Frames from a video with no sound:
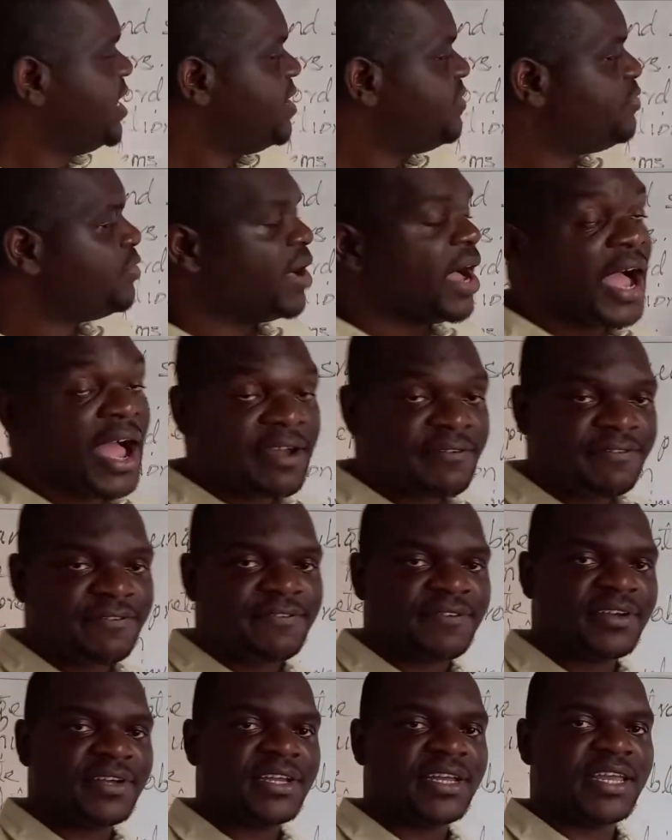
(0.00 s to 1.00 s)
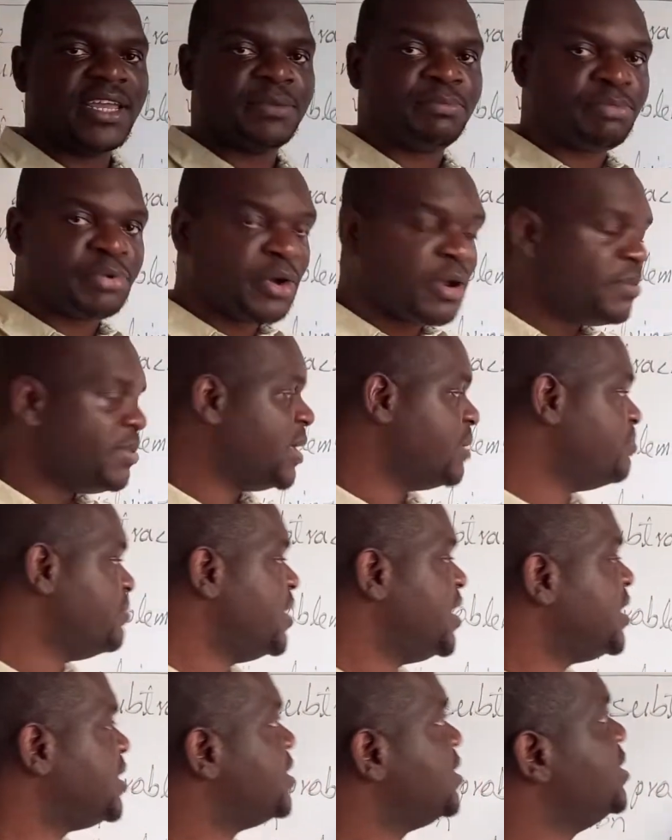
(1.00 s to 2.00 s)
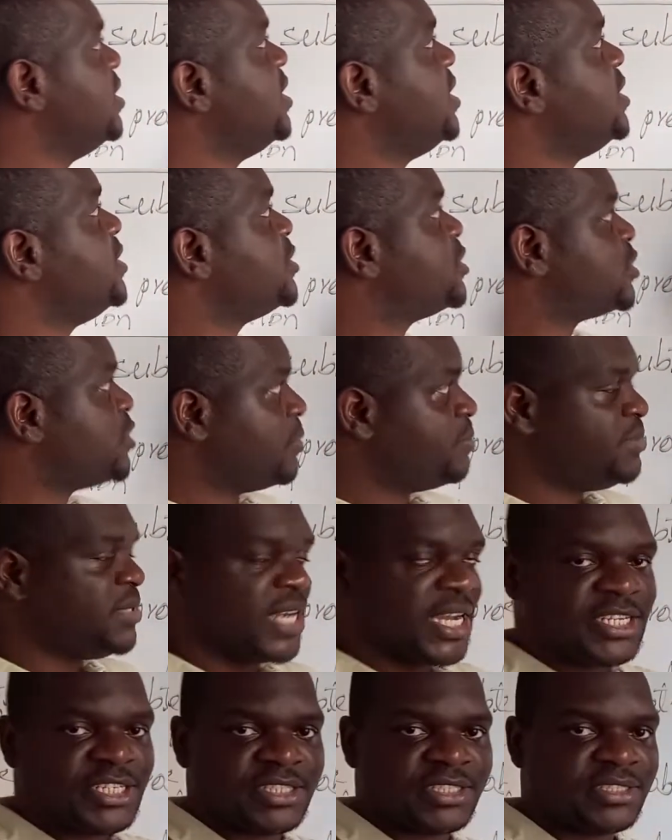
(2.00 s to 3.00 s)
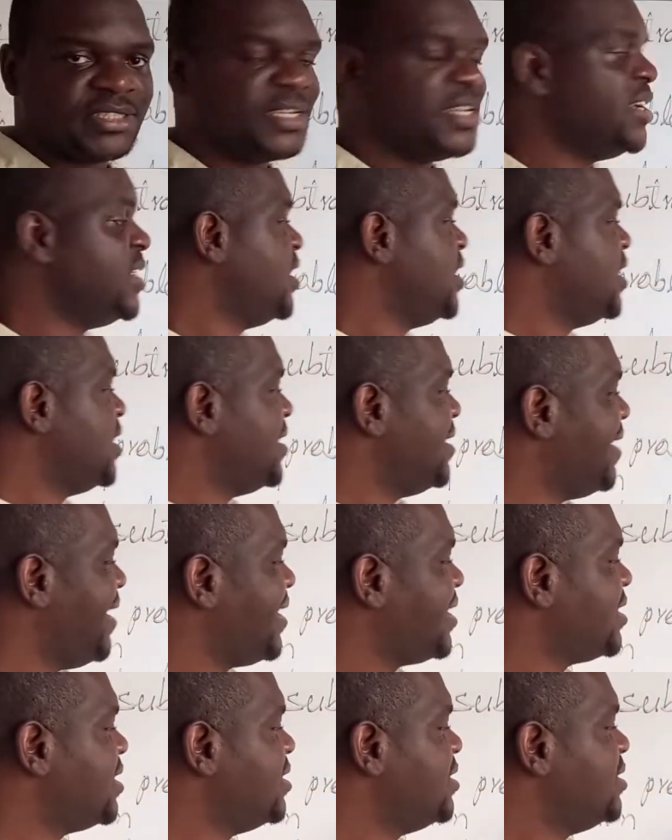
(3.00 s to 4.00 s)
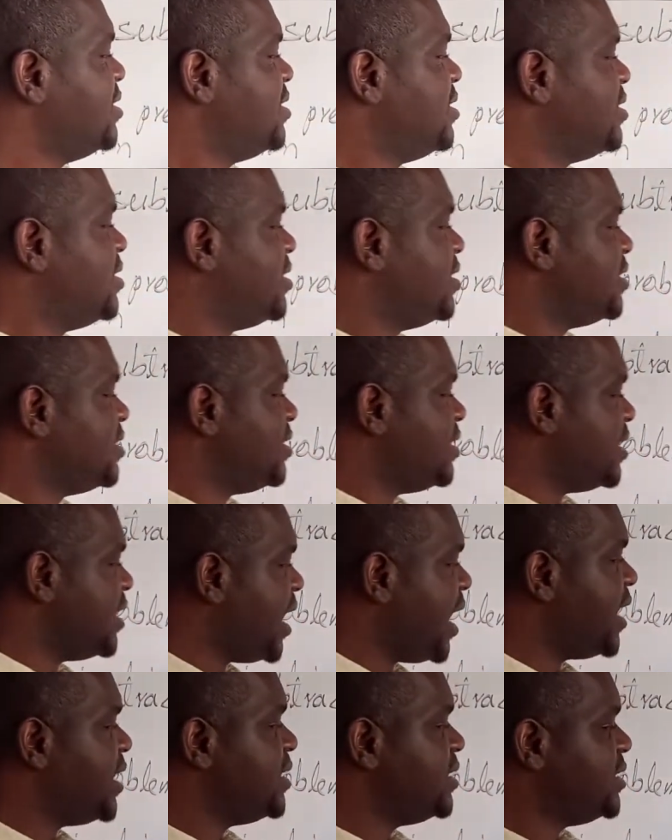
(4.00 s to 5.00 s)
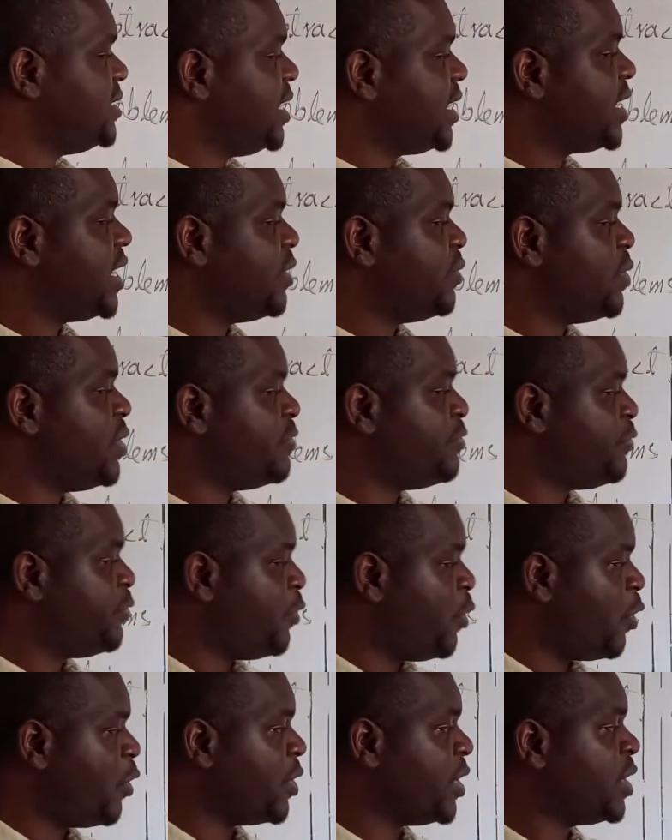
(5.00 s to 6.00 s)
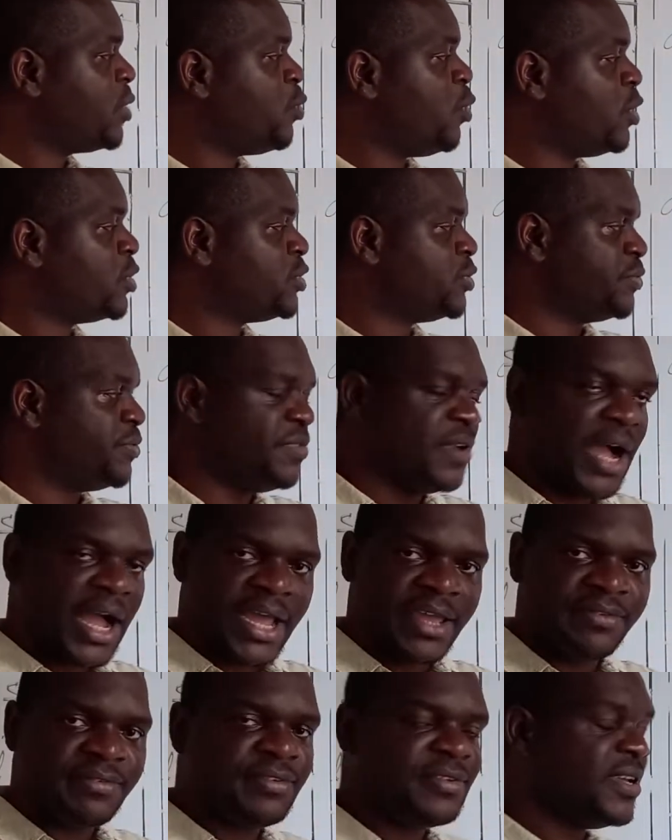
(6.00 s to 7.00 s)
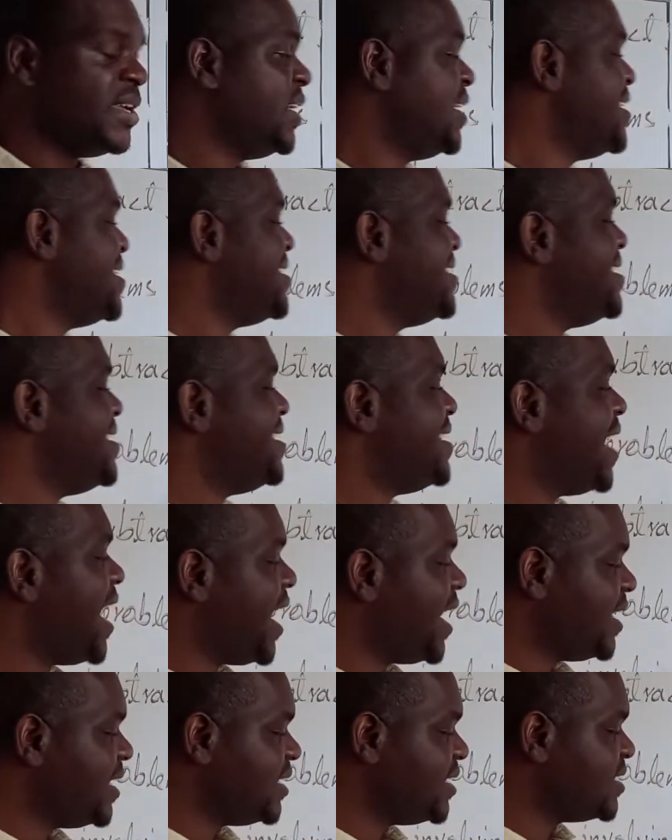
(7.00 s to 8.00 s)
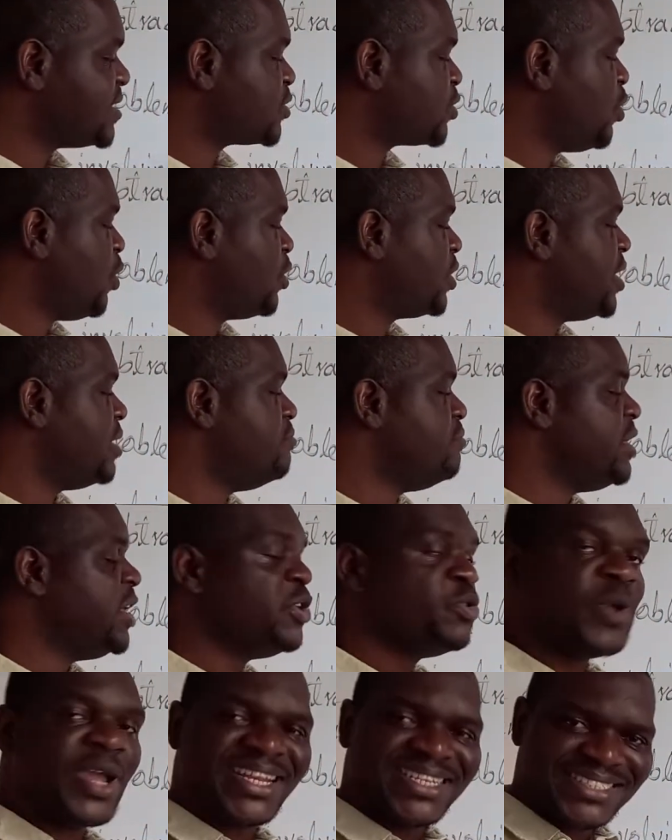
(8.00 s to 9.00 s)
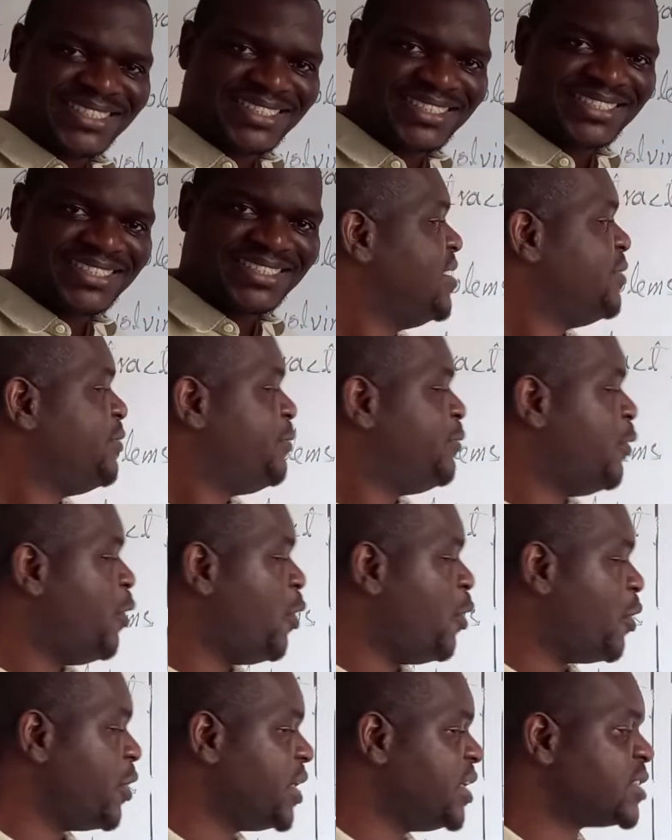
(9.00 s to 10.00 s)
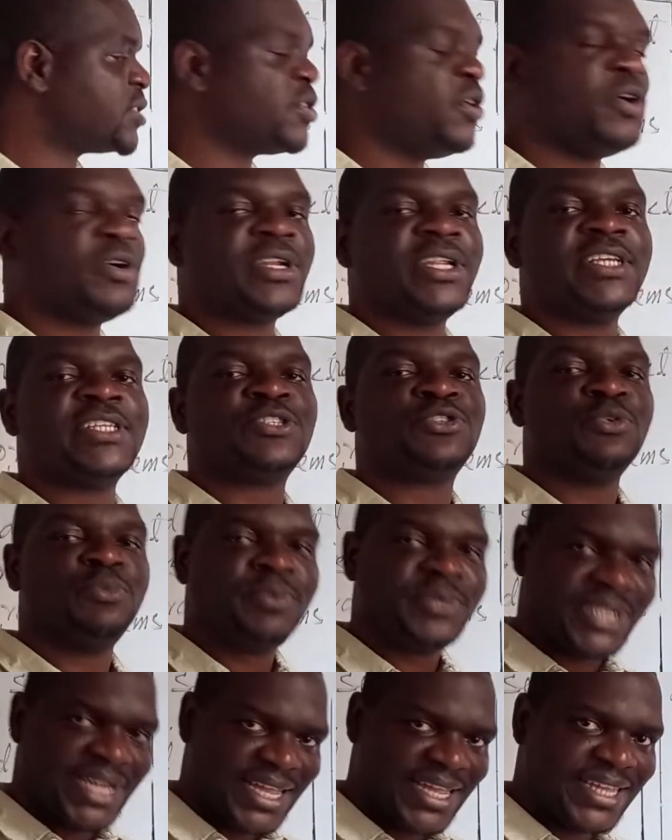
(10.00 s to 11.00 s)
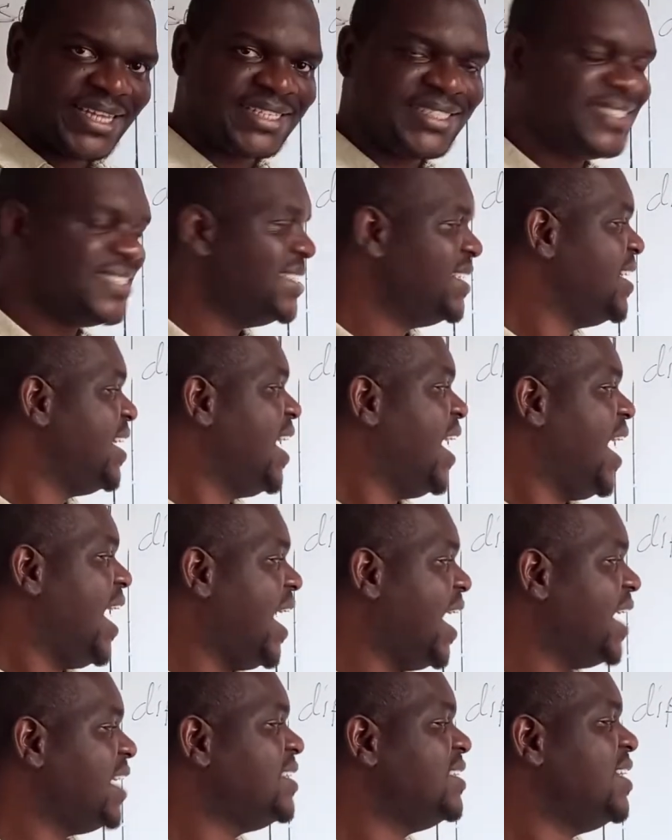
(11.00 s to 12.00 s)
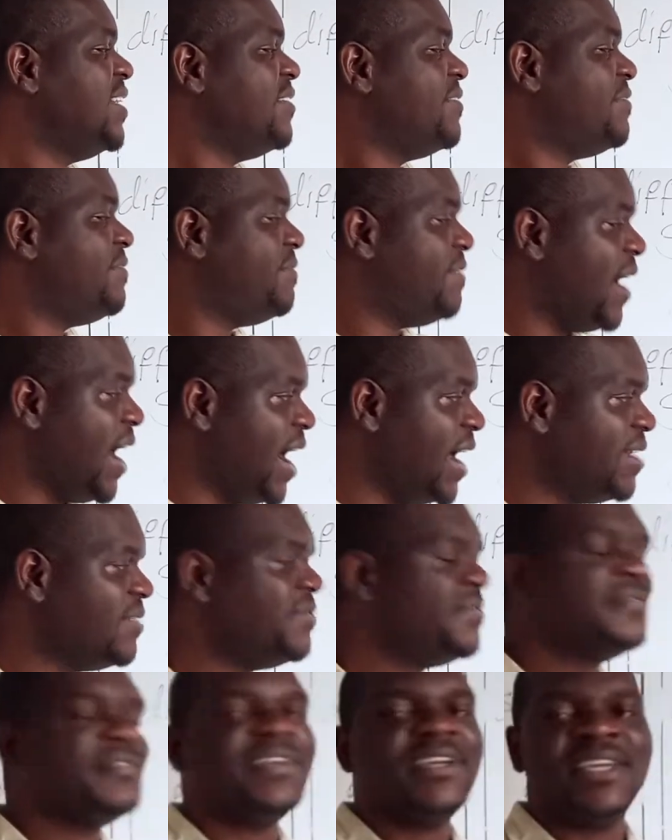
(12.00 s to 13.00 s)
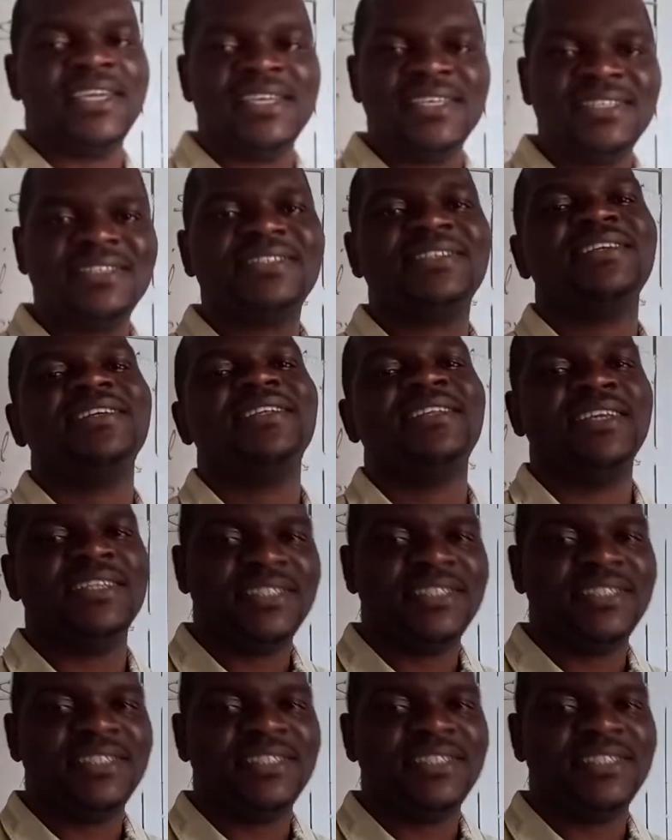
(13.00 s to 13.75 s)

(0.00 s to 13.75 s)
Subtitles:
If you have a problem in subtraction, like 9 take away 4 equal to 5, 9 is called the minuend, 4 is called the subtrahend, and 5 is the